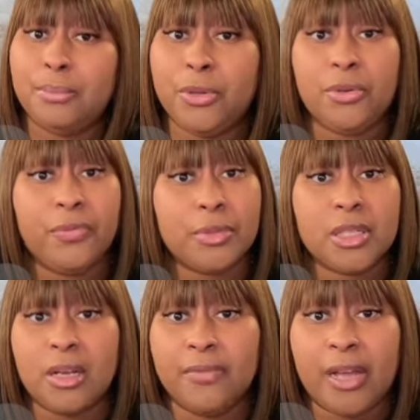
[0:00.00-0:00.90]
Beautiful
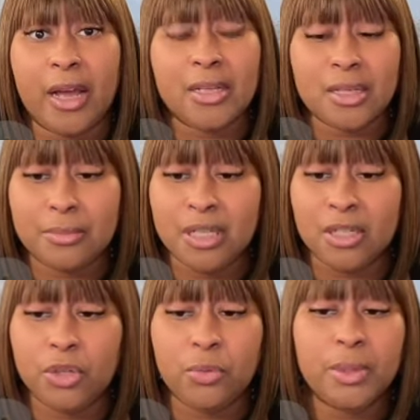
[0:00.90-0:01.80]
stuff, guys, I'm
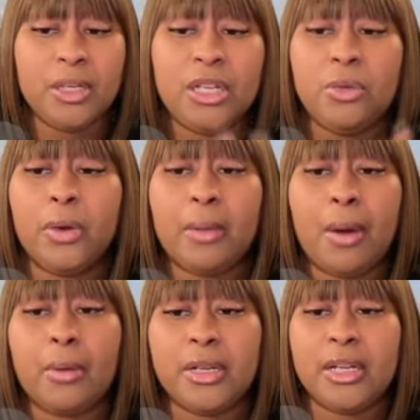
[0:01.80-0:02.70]
telling you. But anyway,
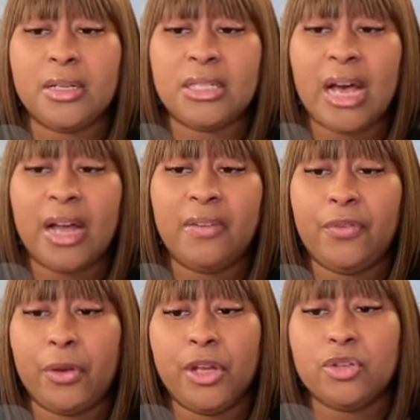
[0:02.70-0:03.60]
barring that aside,
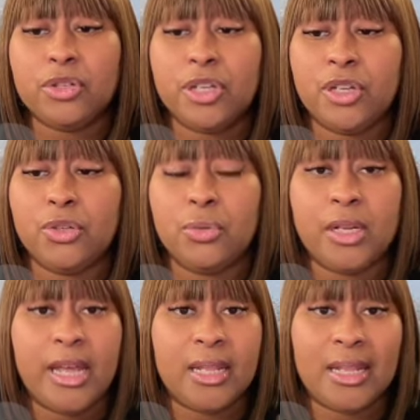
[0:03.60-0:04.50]
if you're interested in
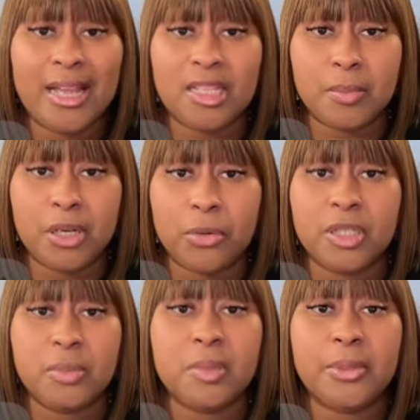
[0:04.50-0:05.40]
doing that last minute
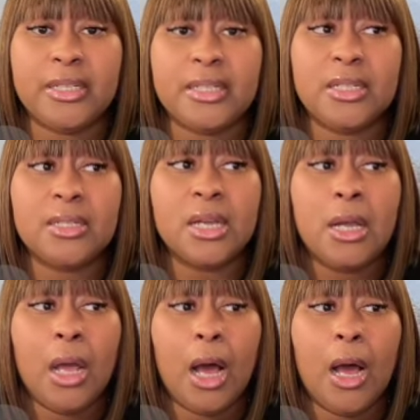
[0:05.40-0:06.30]
Christmas presents,
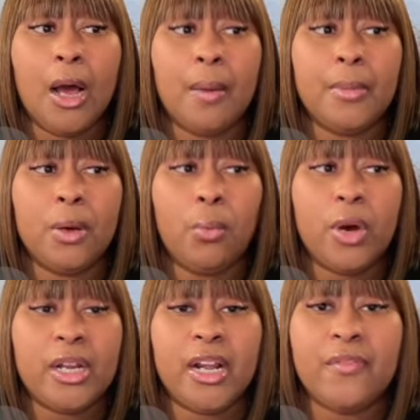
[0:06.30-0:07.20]

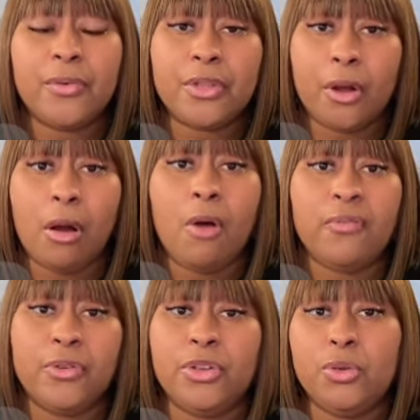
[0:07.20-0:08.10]
whatever they're
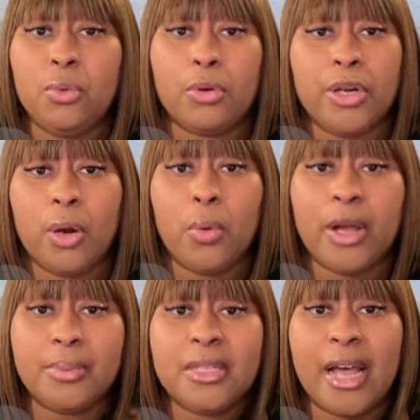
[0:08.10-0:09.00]
offering you on their
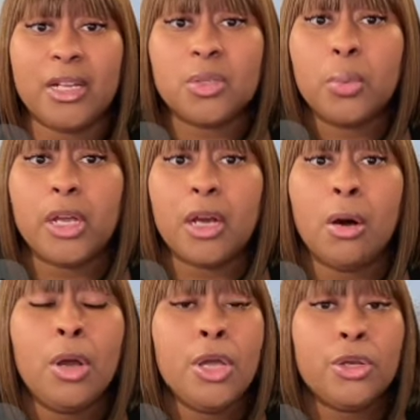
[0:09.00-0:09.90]
website as
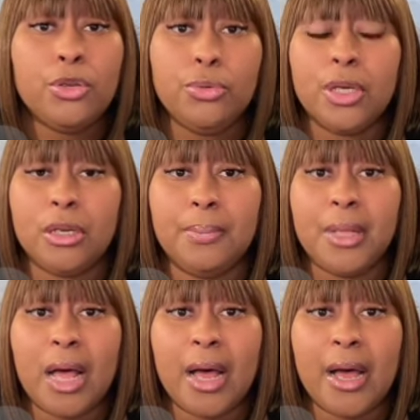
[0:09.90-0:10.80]
well, you can
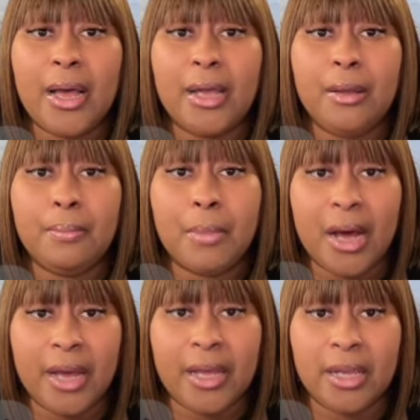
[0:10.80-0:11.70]
apply
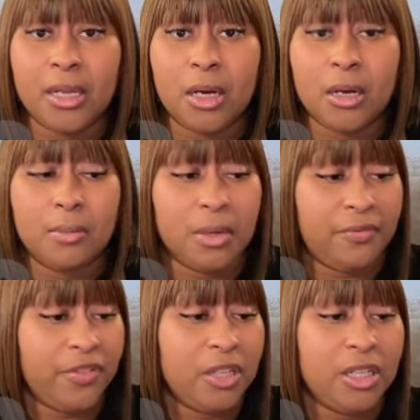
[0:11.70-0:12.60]
my
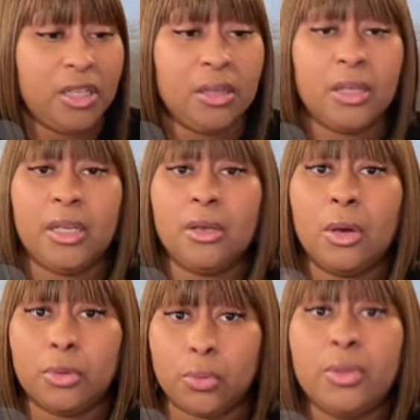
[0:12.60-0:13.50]
affiliate link,
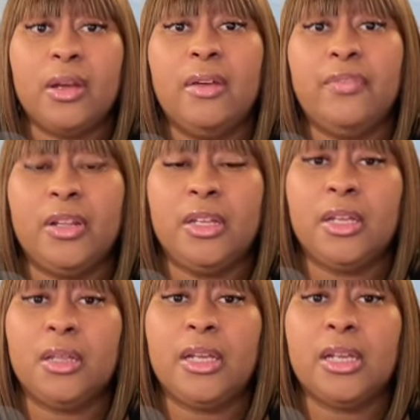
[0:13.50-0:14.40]
go through the
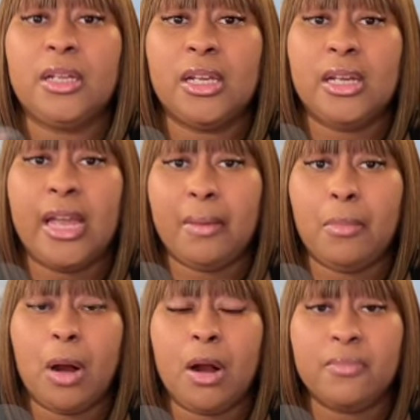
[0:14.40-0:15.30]
affiliate link, and then add
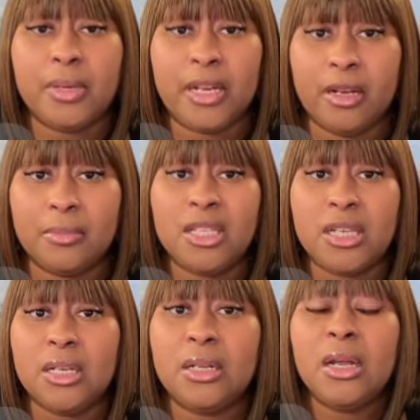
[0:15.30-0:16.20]
Marv Madame
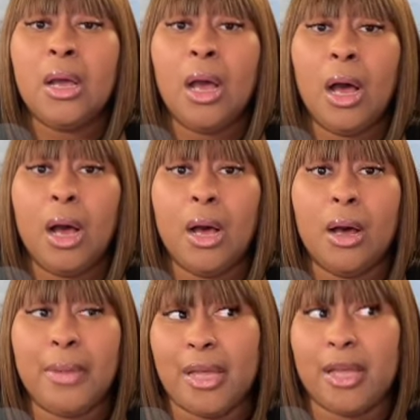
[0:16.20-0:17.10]
10,
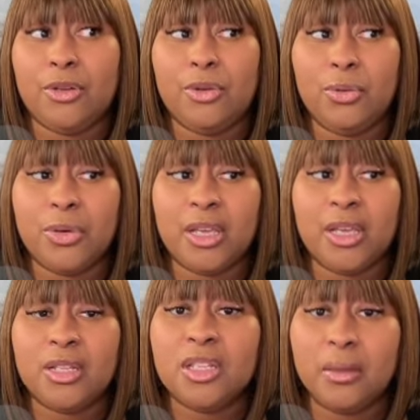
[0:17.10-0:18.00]
and you'll
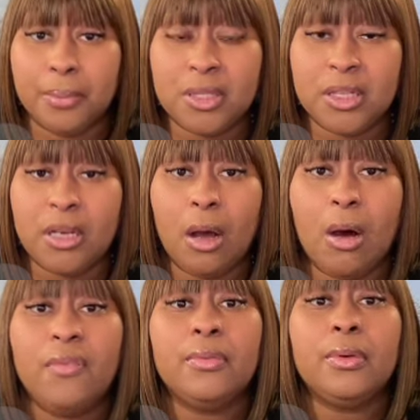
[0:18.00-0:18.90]
get 10%
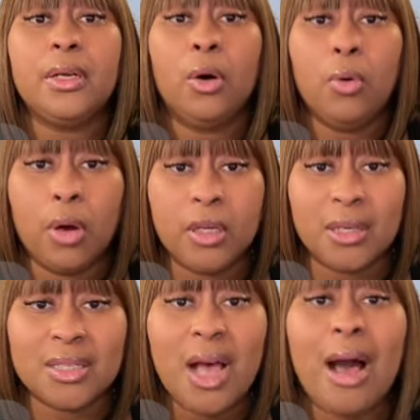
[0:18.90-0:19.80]
off on
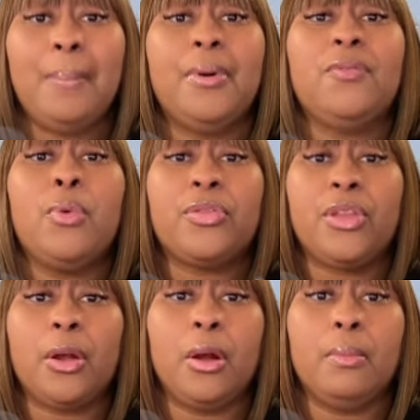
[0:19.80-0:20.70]
top of what
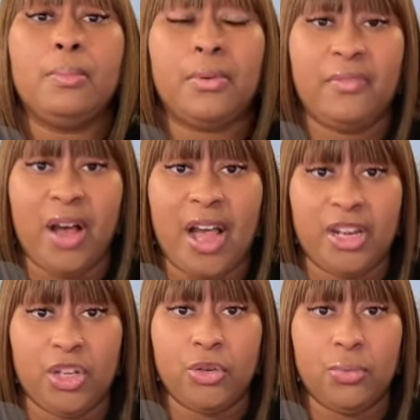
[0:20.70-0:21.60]
they're
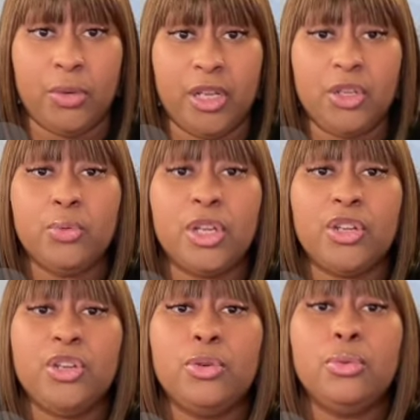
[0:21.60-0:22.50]
providing you with. You
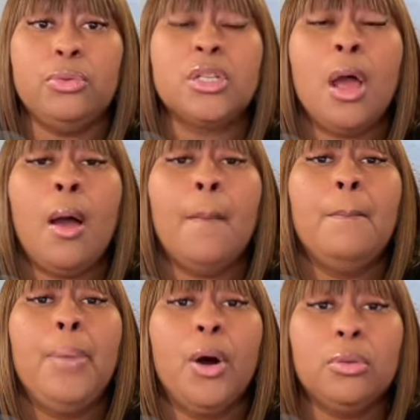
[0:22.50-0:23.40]
can use
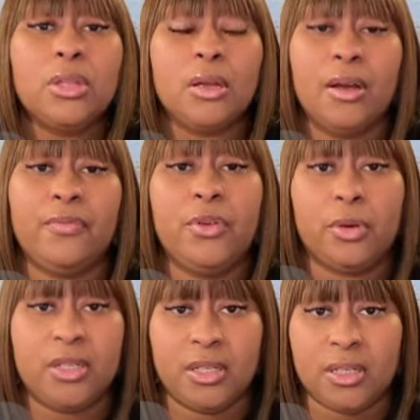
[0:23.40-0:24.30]
both of
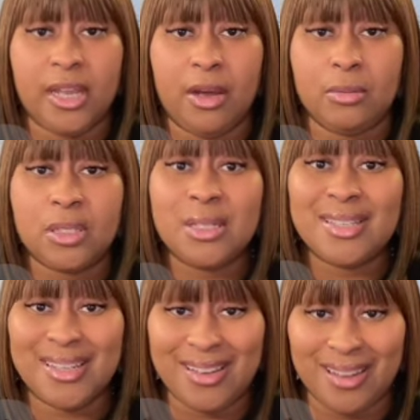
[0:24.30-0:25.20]
your discounts
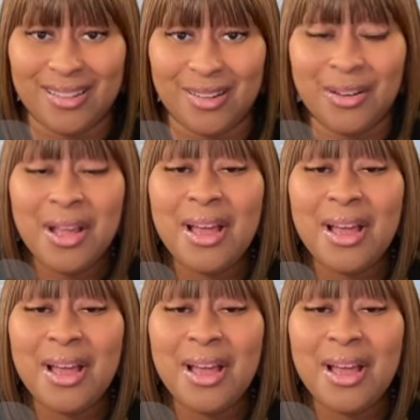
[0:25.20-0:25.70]
together.